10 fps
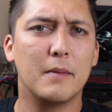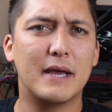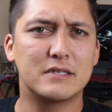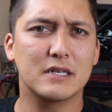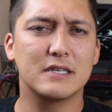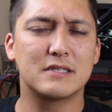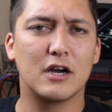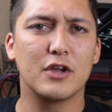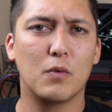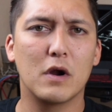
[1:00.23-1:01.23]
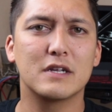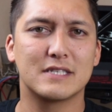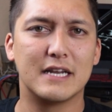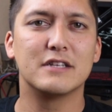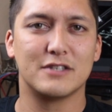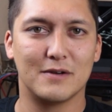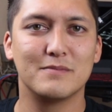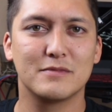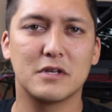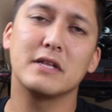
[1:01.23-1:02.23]
and basically tell you where to send it
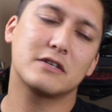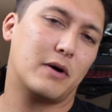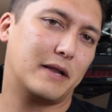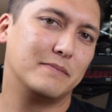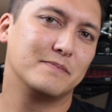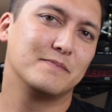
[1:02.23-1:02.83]
to. So let's go ahead.